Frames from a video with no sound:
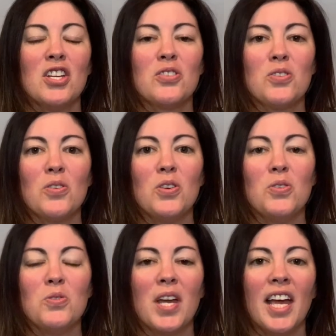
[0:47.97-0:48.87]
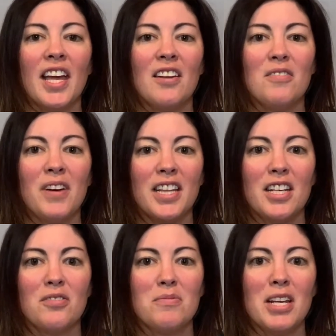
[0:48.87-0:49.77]
so you can find the
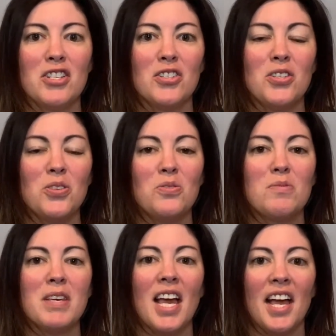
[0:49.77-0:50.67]
information to use me